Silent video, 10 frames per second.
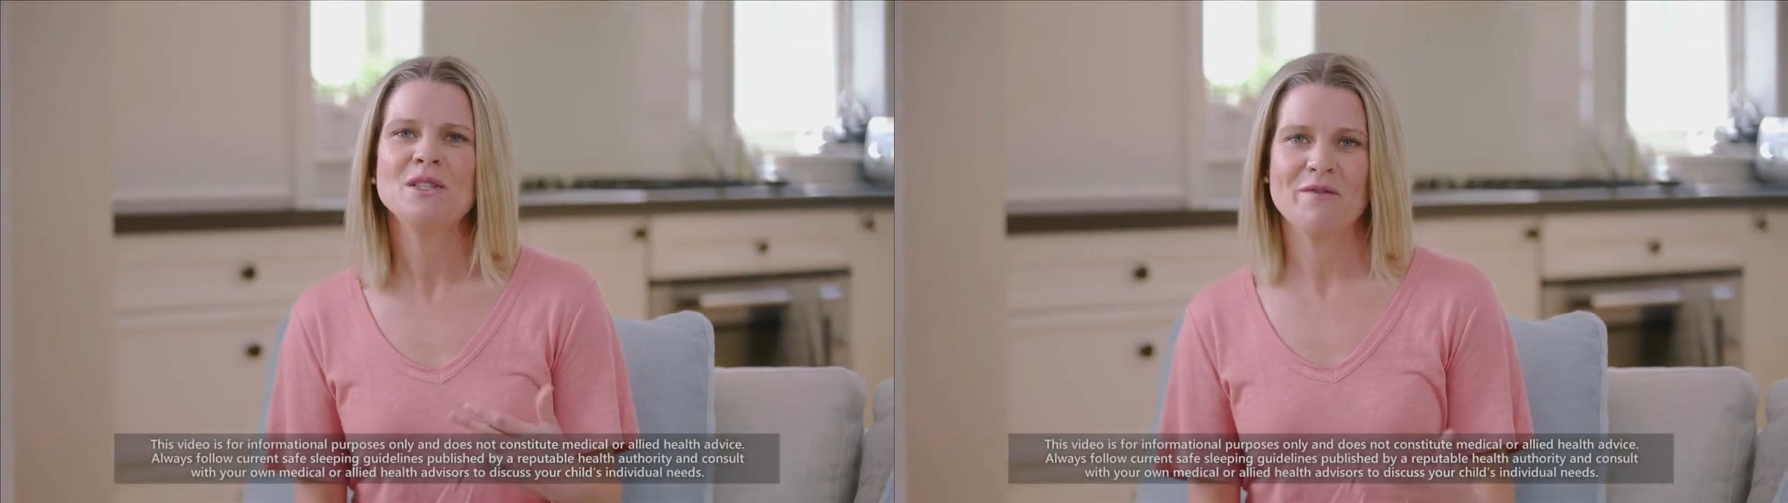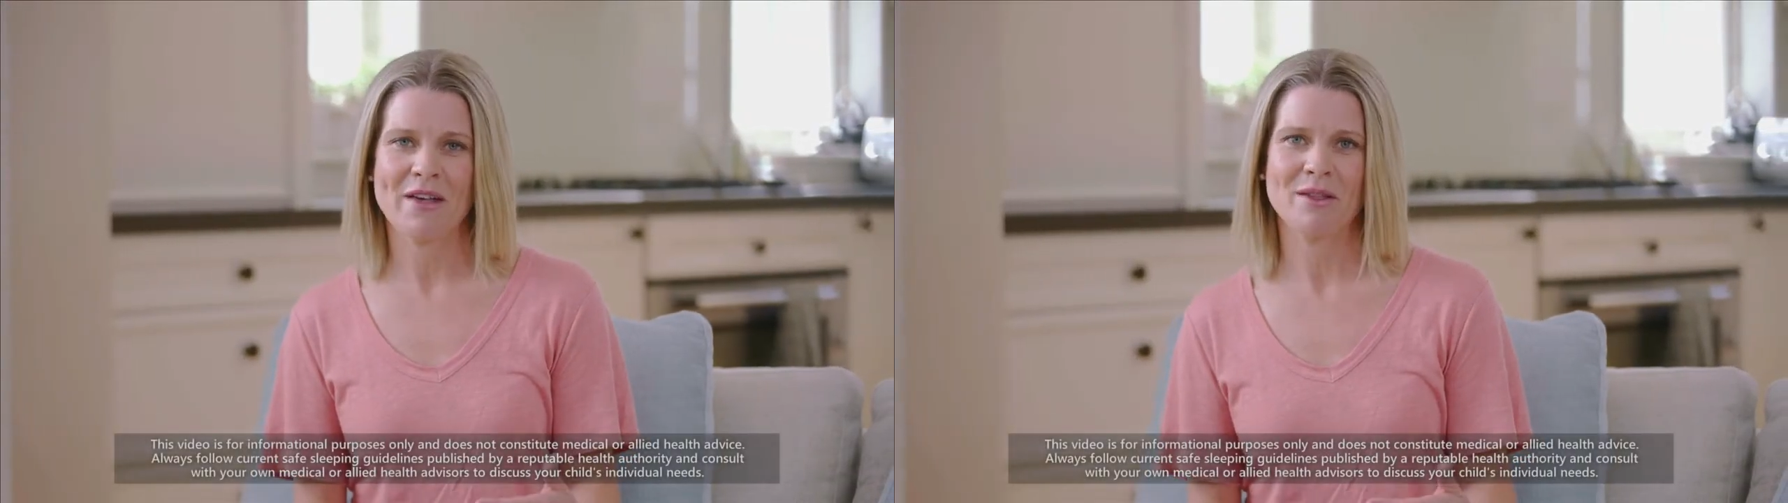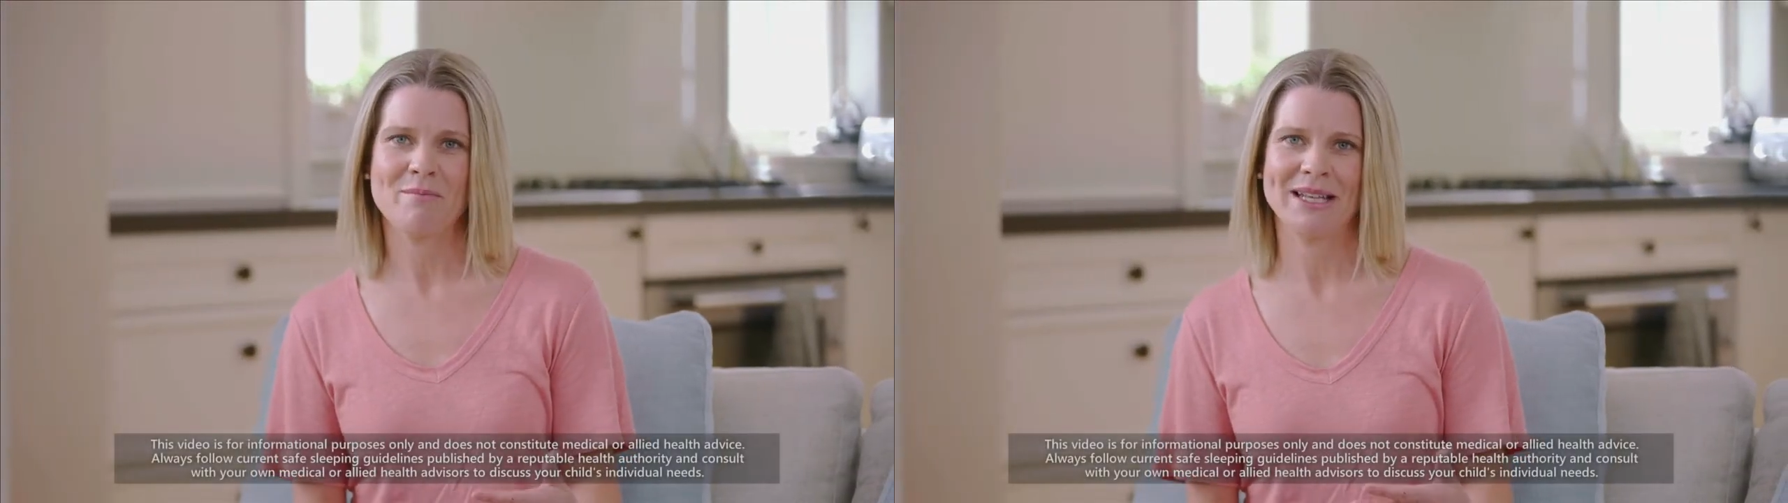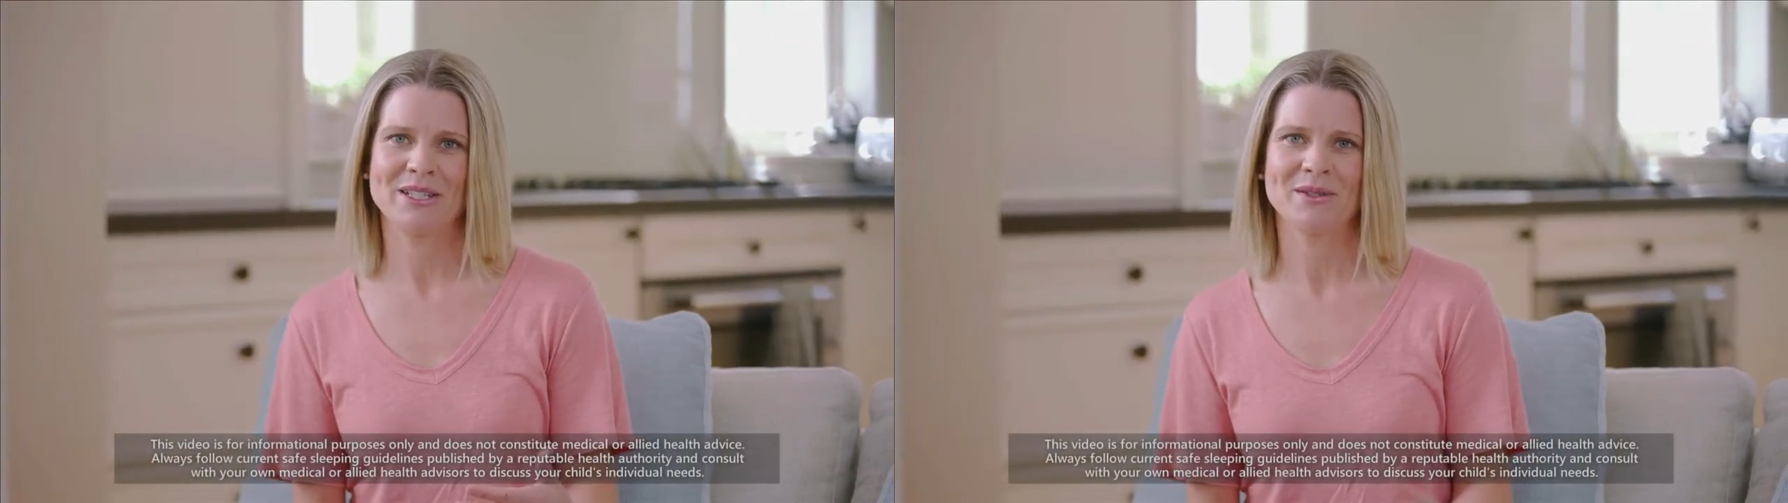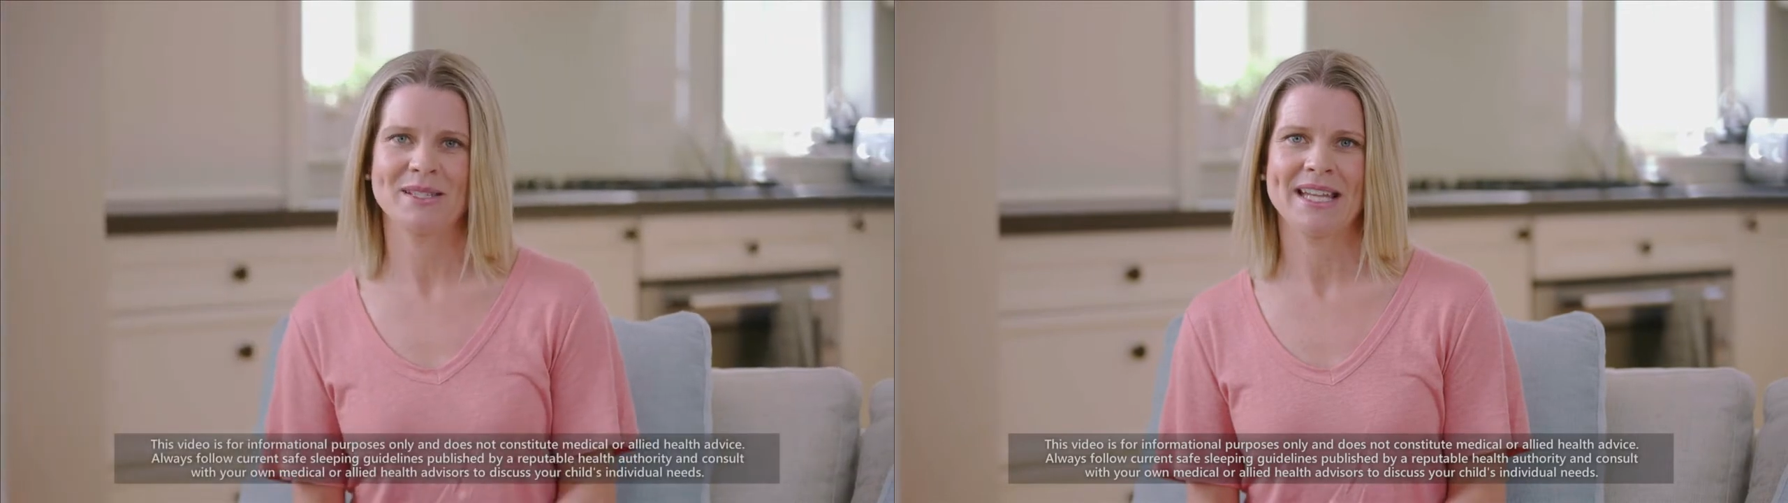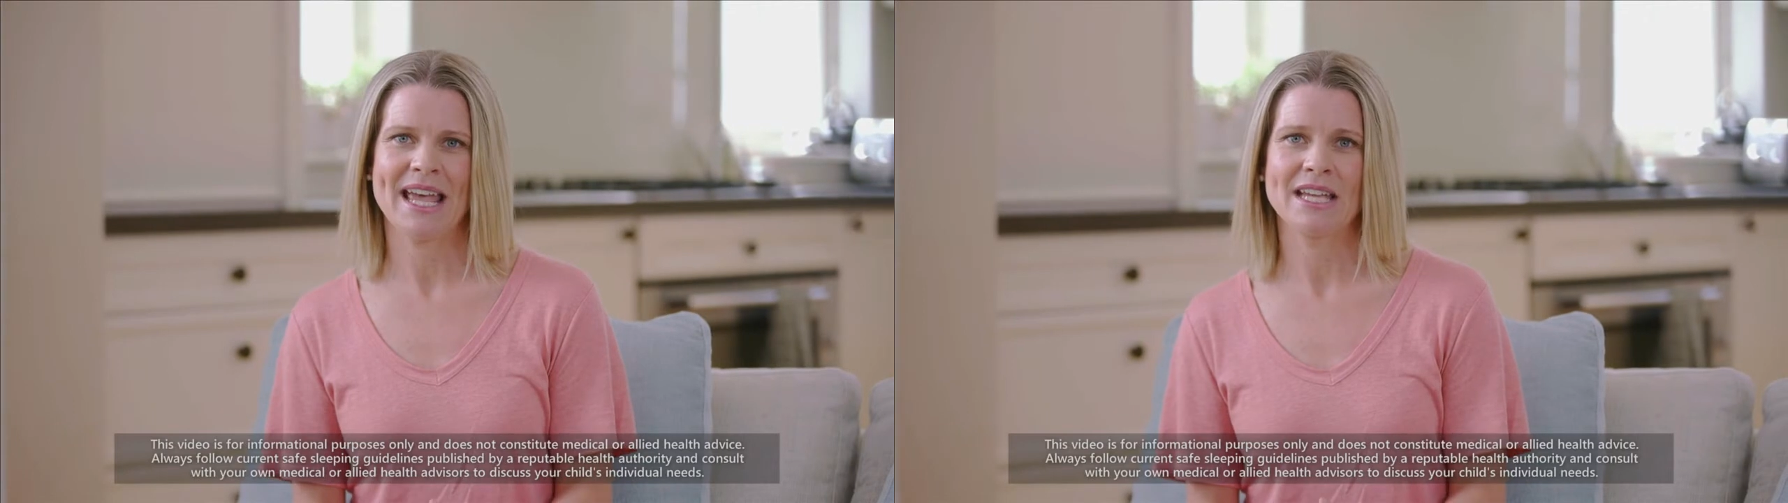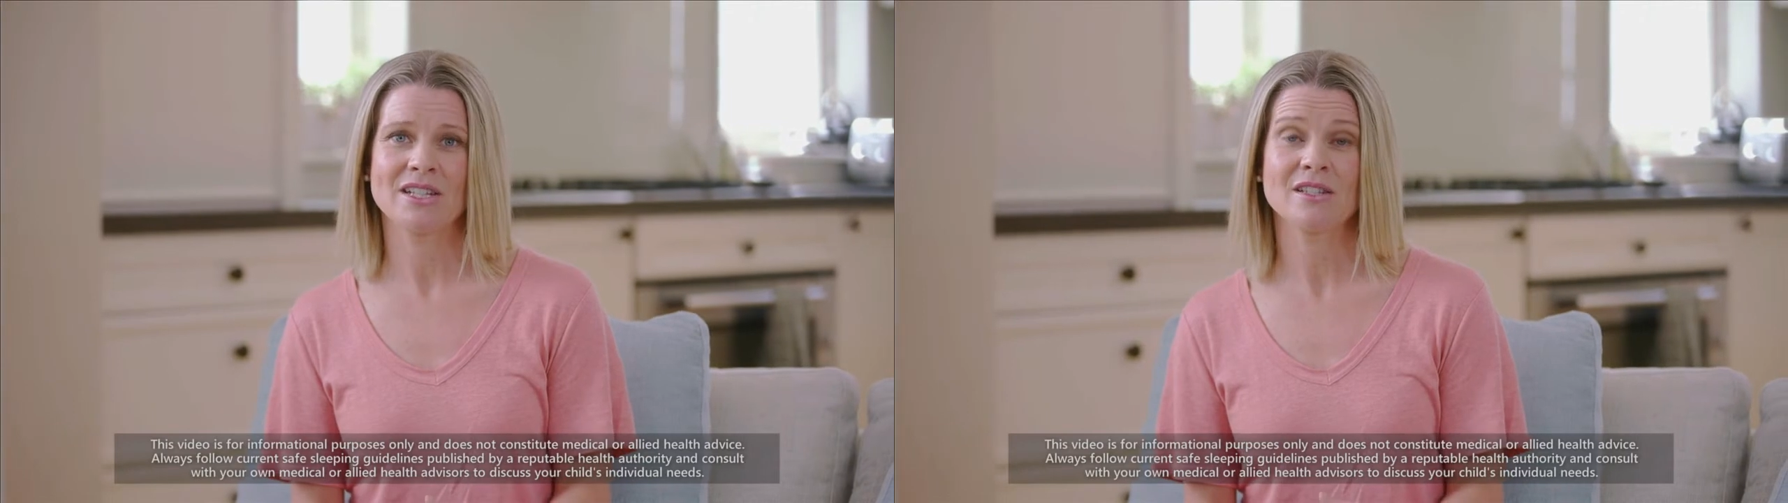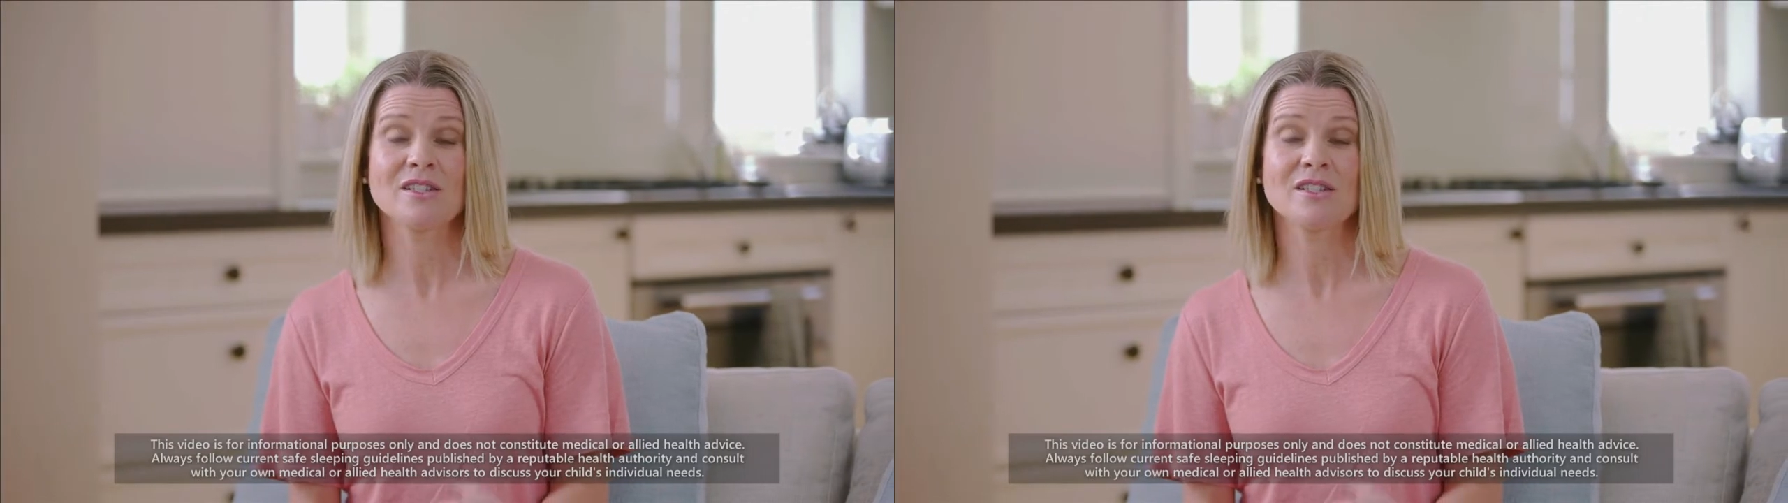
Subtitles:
developmental stage,